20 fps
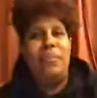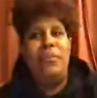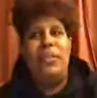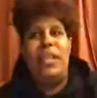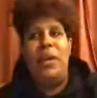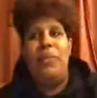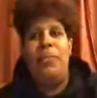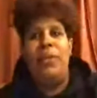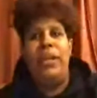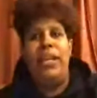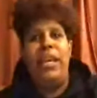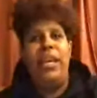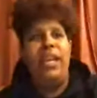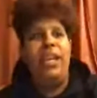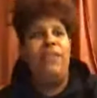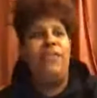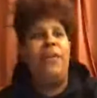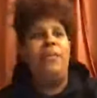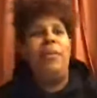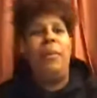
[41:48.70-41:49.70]
that we're
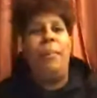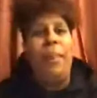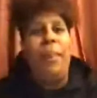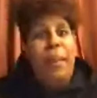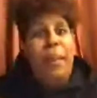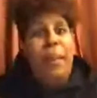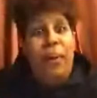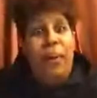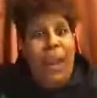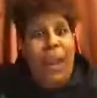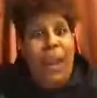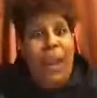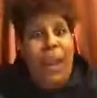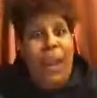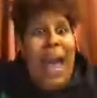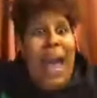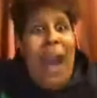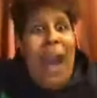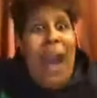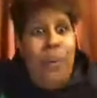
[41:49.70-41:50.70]
getting from the people in
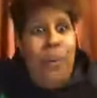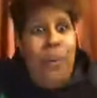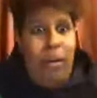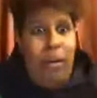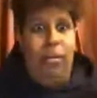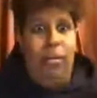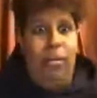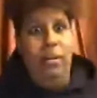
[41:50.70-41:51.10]
power.